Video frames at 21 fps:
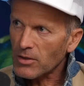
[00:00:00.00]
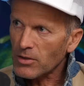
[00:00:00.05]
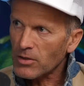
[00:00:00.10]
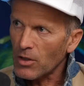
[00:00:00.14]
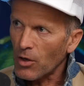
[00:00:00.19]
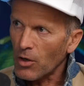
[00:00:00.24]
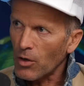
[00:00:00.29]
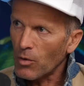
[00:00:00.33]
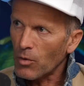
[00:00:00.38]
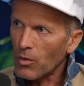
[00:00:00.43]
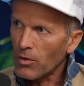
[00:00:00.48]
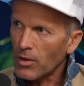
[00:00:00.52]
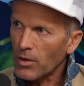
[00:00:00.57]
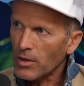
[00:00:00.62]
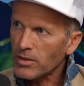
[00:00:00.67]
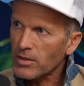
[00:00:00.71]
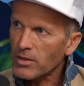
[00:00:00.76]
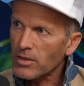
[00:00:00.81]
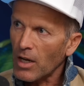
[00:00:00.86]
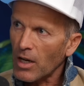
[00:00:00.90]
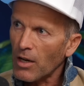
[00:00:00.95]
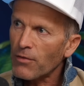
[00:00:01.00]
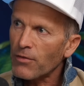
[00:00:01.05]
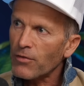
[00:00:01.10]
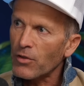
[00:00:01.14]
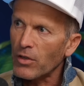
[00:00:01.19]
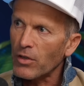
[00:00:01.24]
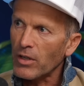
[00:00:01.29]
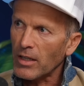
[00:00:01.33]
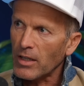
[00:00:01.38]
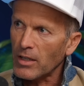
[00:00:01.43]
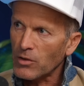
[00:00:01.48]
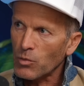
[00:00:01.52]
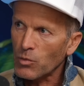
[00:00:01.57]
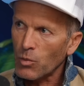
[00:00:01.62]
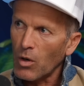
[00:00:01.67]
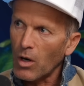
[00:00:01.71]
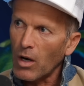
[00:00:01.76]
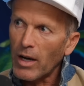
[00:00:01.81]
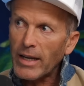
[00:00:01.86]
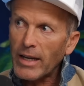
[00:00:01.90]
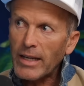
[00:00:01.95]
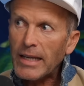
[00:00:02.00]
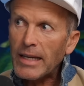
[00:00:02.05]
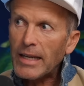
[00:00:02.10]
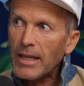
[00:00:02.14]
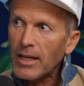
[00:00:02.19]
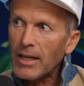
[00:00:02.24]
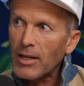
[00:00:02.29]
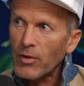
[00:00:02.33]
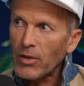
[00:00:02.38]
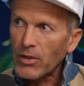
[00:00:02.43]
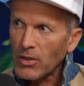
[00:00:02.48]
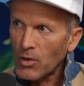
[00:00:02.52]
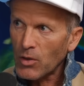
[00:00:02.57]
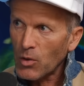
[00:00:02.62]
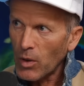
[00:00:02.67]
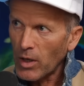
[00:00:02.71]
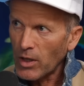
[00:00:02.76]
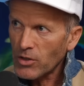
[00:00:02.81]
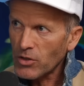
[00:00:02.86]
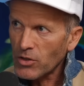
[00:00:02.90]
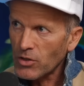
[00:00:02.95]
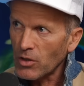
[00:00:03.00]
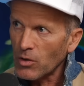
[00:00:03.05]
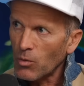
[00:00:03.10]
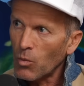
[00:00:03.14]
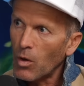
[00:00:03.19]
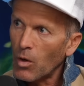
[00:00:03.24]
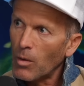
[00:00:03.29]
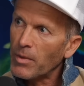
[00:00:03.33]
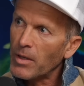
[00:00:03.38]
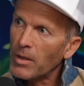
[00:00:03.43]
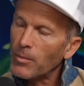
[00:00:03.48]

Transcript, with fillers: So the suffering is what I hear in the question and what mm.